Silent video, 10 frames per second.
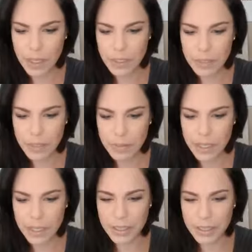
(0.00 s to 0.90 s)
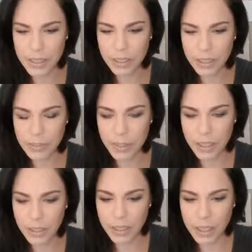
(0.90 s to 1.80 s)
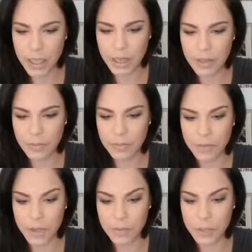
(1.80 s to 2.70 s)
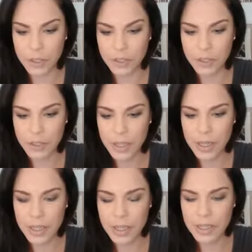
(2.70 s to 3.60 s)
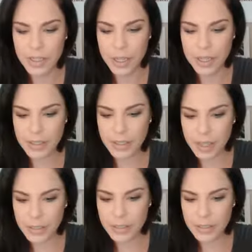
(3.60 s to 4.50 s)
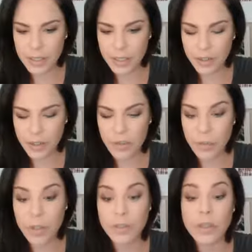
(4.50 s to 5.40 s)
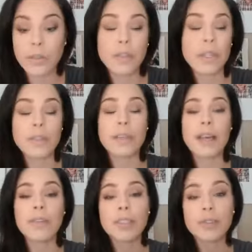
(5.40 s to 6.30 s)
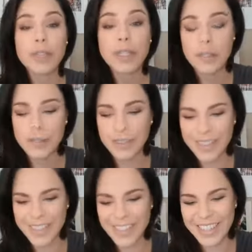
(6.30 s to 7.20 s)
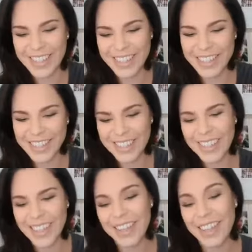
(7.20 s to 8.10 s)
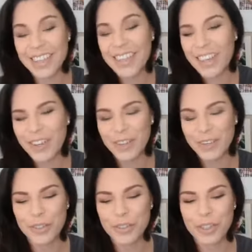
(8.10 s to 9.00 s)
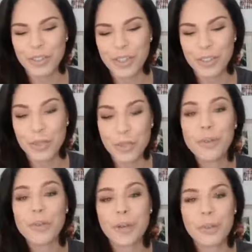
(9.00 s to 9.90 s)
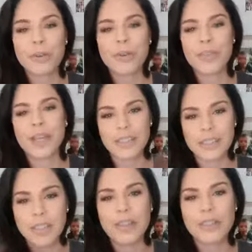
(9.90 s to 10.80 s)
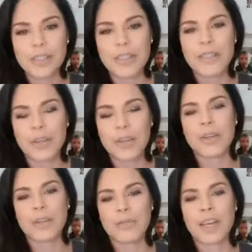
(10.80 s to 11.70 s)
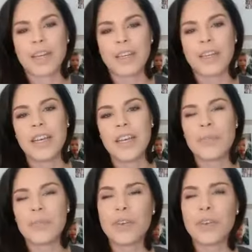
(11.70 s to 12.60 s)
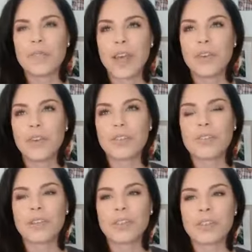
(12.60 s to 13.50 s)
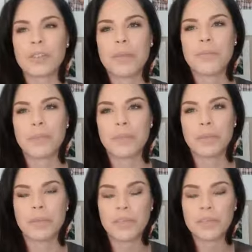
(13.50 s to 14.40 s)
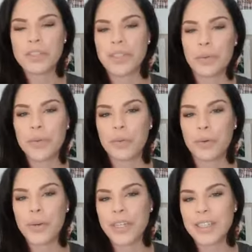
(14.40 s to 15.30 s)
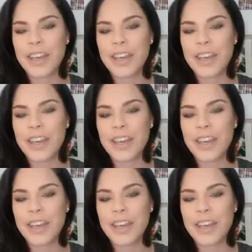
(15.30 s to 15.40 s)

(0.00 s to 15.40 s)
Sometimes I can tell just by looking at the front picture, because it has that, I don't know. Well, no, it doesn't have any trees. That's how you know it's new construction. When you're going through like Zillow and stuff and you want to find, you can find new construction just by filtering, but if you're just skimming through it